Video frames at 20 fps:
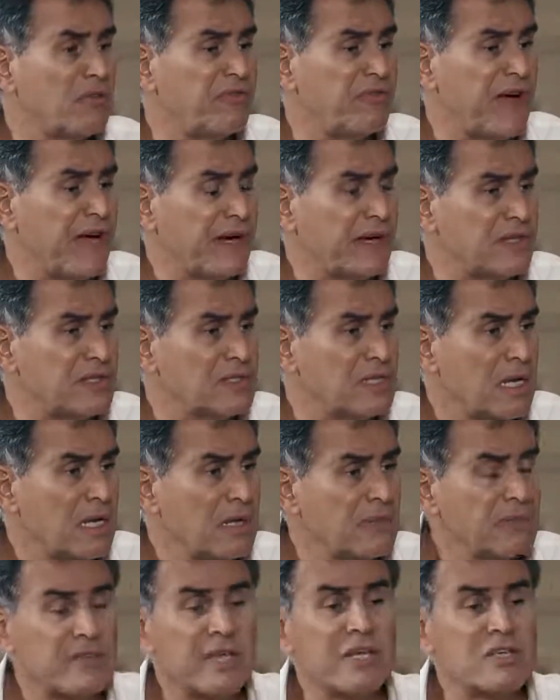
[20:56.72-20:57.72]
of finance.
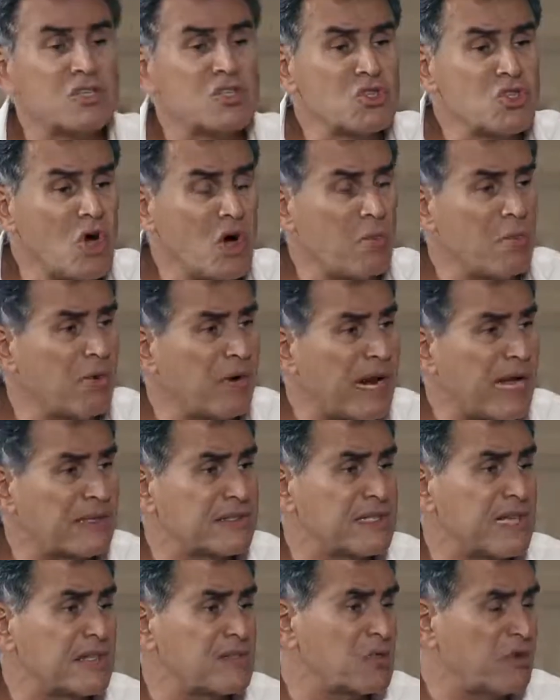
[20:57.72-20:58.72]
There is no more
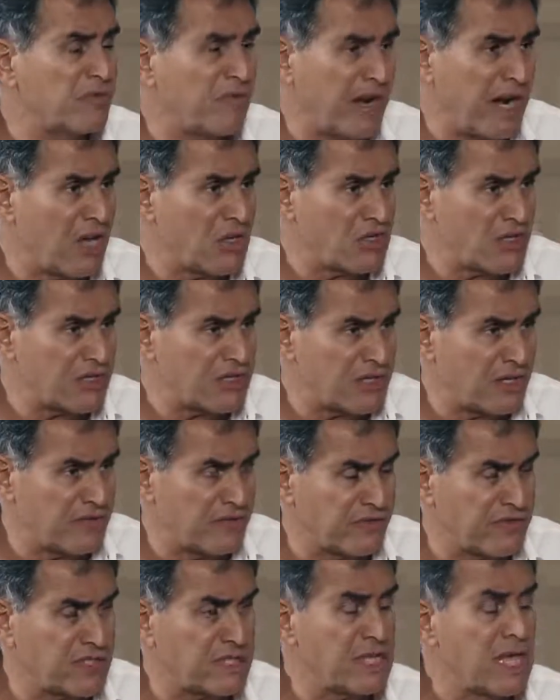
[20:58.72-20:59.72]
access to financial
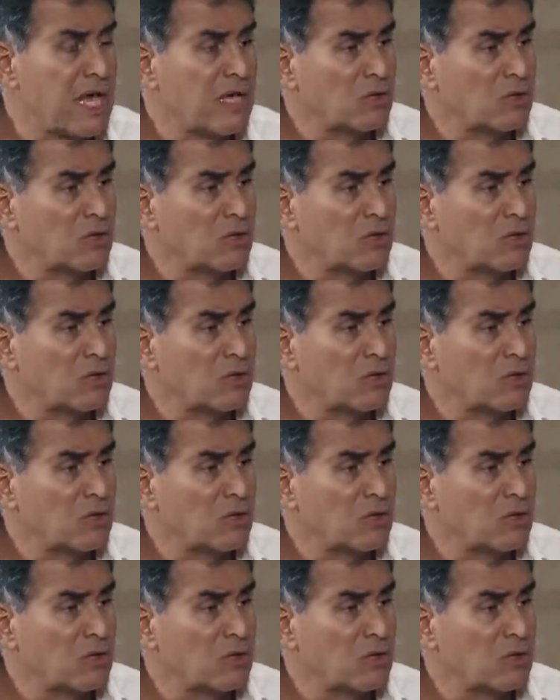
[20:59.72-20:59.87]
services,